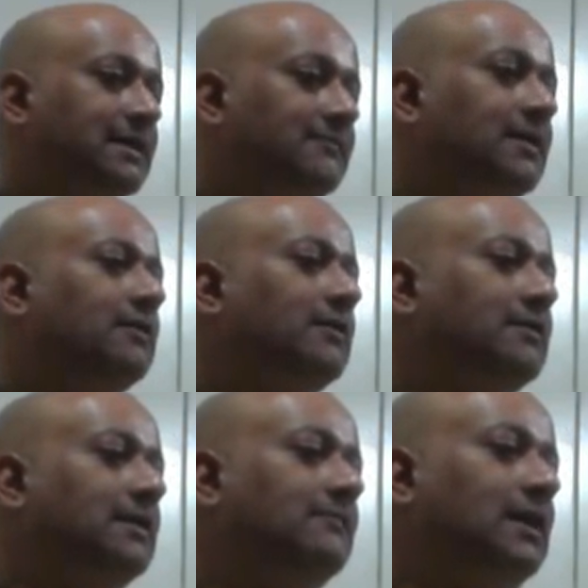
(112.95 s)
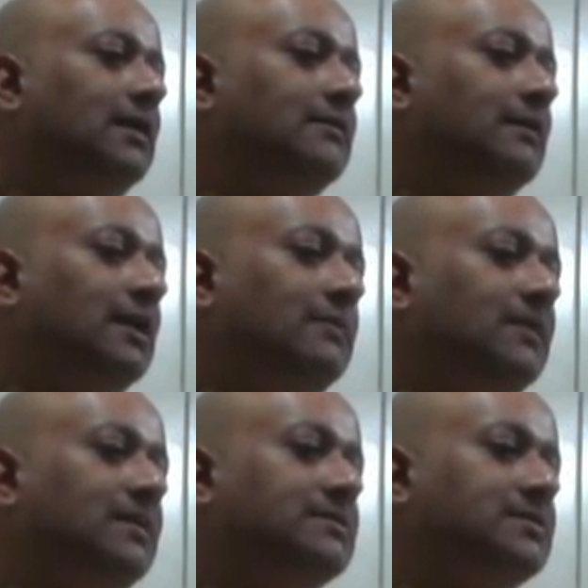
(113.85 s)
deva or devi literally
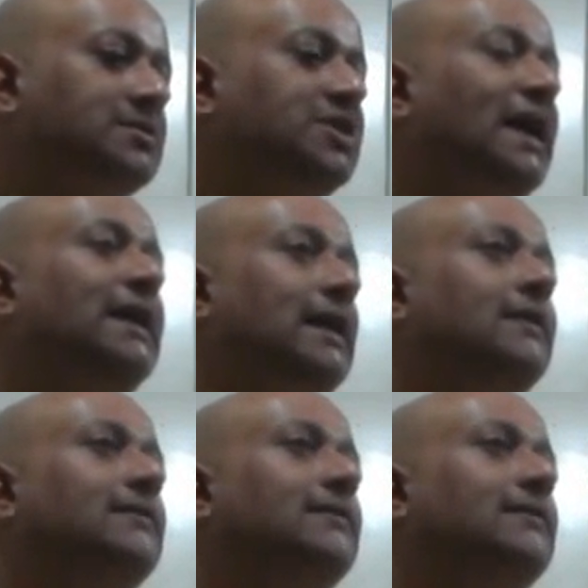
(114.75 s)
means shining.